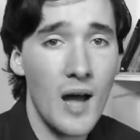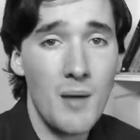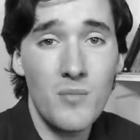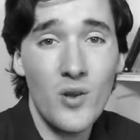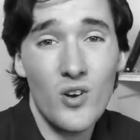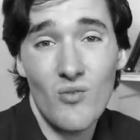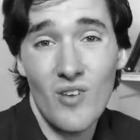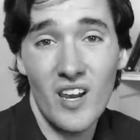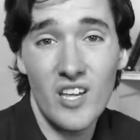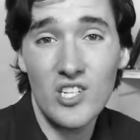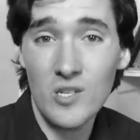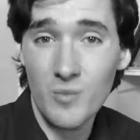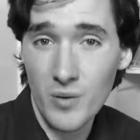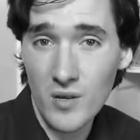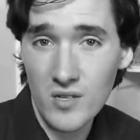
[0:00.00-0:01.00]
I'm not a
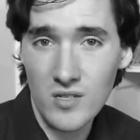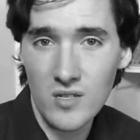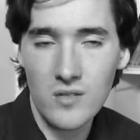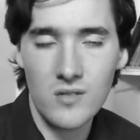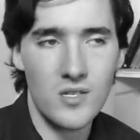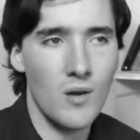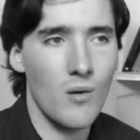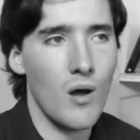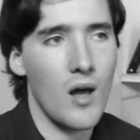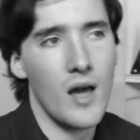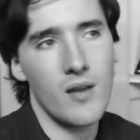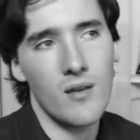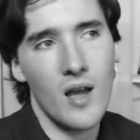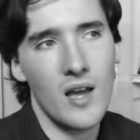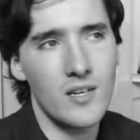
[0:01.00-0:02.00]
religious person, so
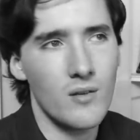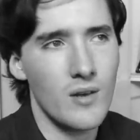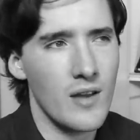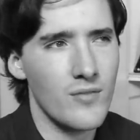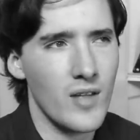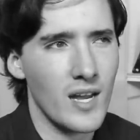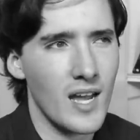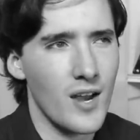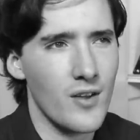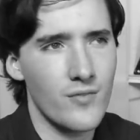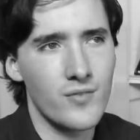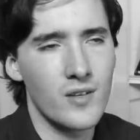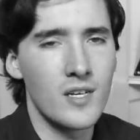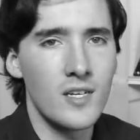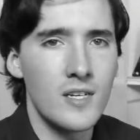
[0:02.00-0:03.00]
I don't have that kind
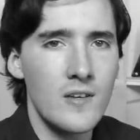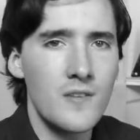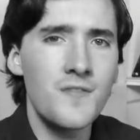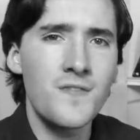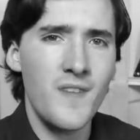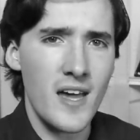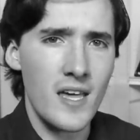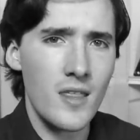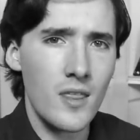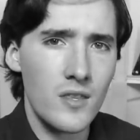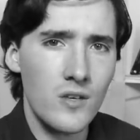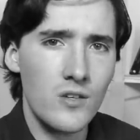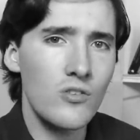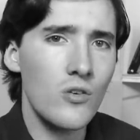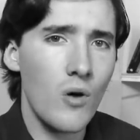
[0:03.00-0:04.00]
of
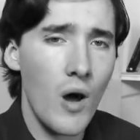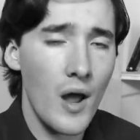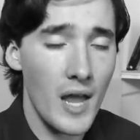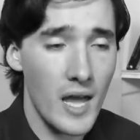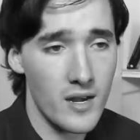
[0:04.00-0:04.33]
faith to draw on.